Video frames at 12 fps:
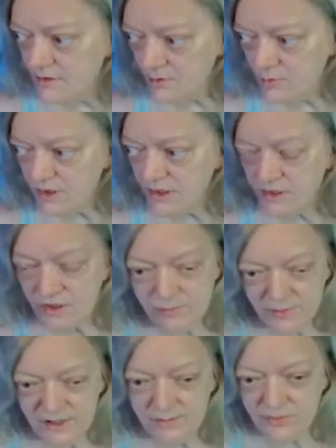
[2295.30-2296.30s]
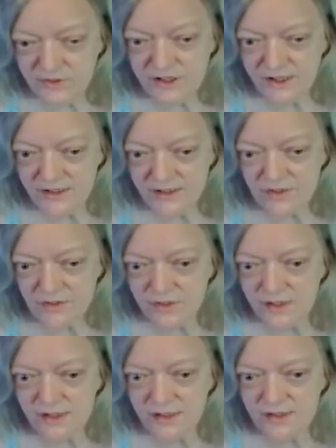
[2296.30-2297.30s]
You would. You'd pick protecting your
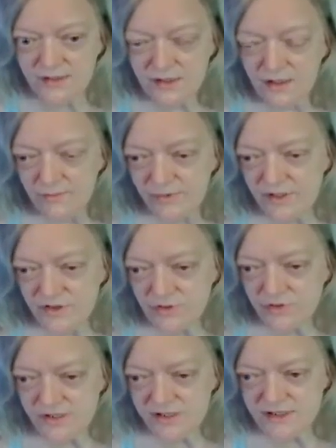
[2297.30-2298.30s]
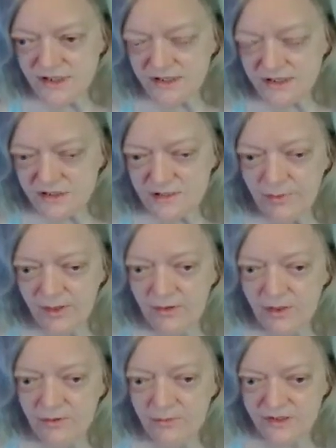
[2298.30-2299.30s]
kid because your instinct as a
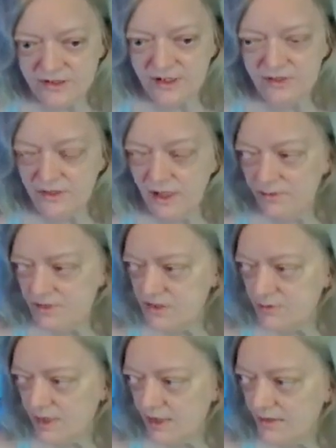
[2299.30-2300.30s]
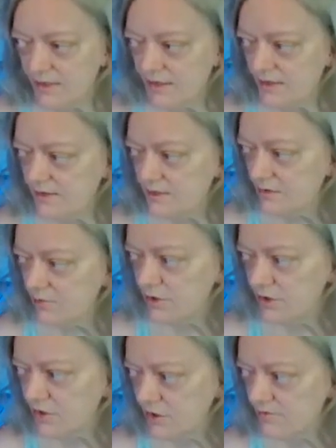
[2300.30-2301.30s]
parent would tell you that was the right thing
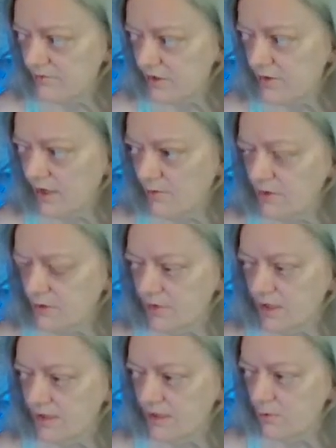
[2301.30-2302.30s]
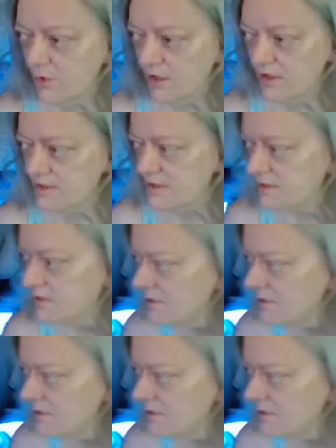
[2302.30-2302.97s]
when you couldn't figure out what the right thing was.